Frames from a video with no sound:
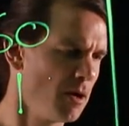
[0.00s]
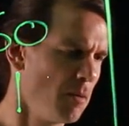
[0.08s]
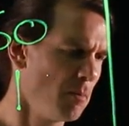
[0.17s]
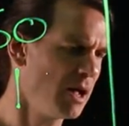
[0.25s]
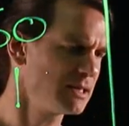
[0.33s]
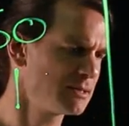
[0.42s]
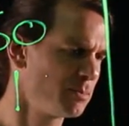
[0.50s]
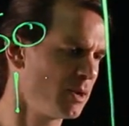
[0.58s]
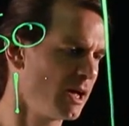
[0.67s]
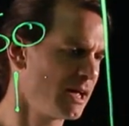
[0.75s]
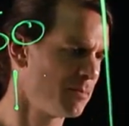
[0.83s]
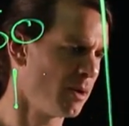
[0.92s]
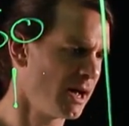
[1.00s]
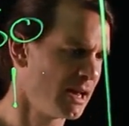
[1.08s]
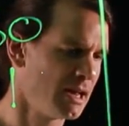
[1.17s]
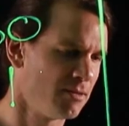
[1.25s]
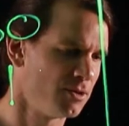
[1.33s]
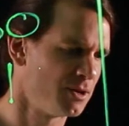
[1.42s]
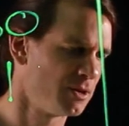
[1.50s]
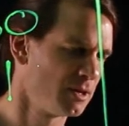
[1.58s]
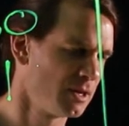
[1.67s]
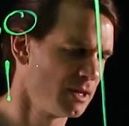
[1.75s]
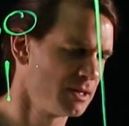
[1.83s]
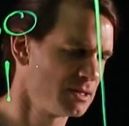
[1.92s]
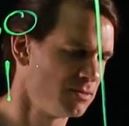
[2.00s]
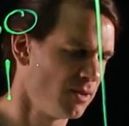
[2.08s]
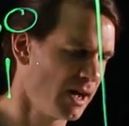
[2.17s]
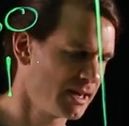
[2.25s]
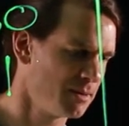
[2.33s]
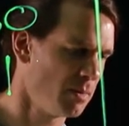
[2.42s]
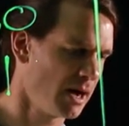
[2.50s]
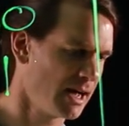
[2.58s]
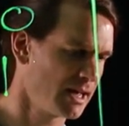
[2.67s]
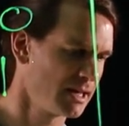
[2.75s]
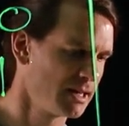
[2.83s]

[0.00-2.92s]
multiplied by 11 divided by